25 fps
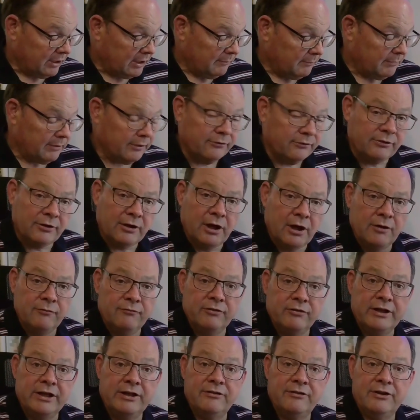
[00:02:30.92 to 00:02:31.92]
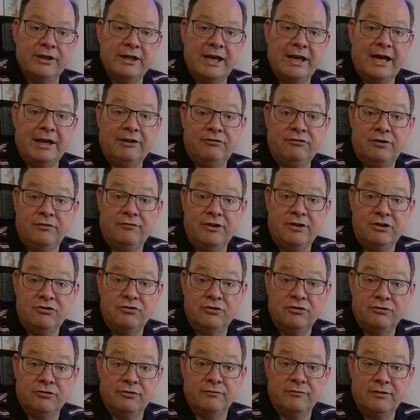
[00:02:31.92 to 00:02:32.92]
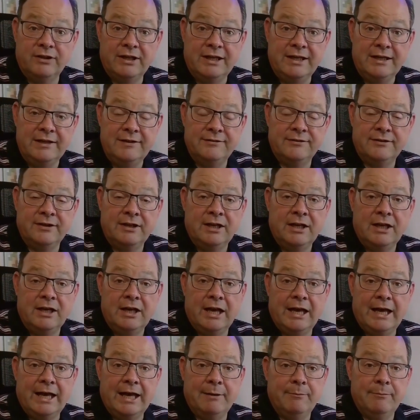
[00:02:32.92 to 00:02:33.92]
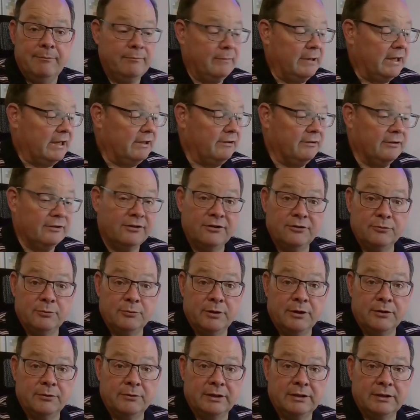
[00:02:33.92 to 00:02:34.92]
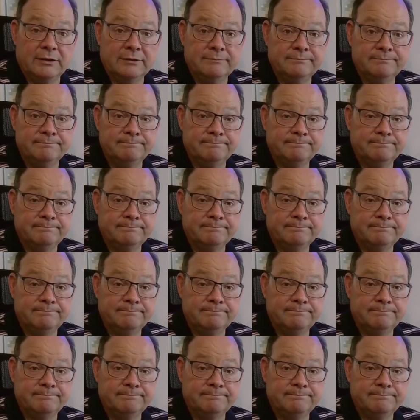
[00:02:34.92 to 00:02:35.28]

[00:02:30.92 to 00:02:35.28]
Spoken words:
But hopefully the extra features of these mean that it's worthwhile.